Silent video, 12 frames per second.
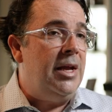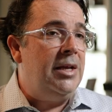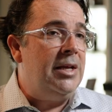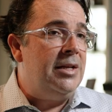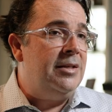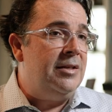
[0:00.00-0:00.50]
they
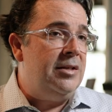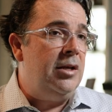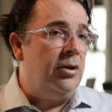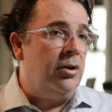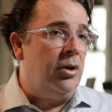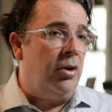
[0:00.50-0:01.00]
can
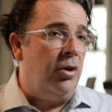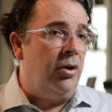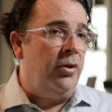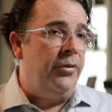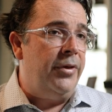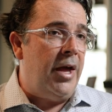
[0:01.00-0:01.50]
still
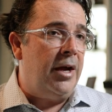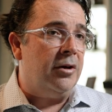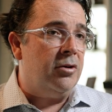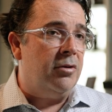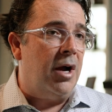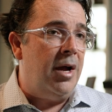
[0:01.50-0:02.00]
hold
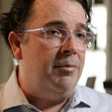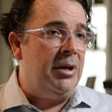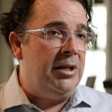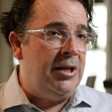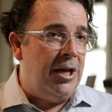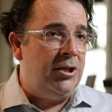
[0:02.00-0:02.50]
that crime
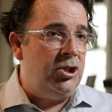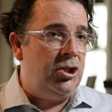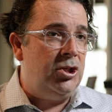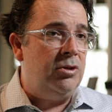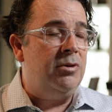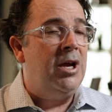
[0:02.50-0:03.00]

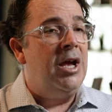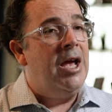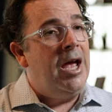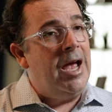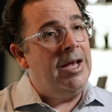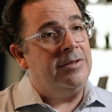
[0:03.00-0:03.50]
against you
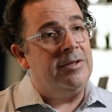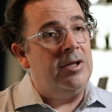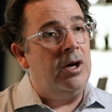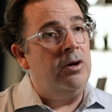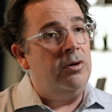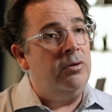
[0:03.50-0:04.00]
as
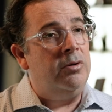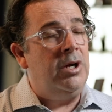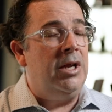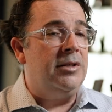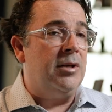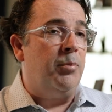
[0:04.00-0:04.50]
though
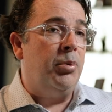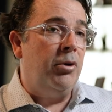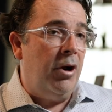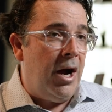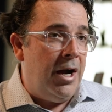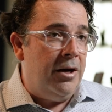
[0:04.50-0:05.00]
it's a
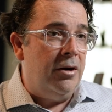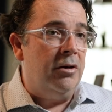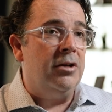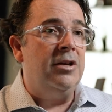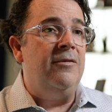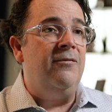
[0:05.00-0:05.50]
prior
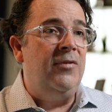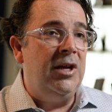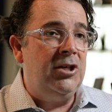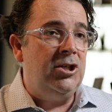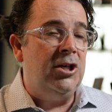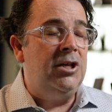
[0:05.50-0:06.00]

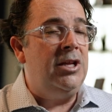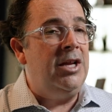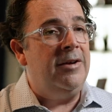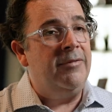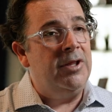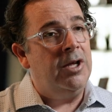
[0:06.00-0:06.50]
conviction,
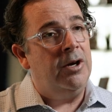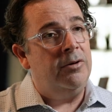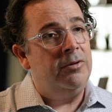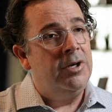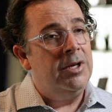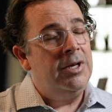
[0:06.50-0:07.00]
even
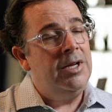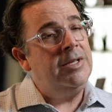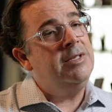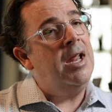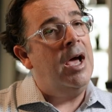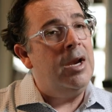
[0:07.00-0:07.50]
though
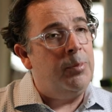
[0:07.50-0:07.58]
it's not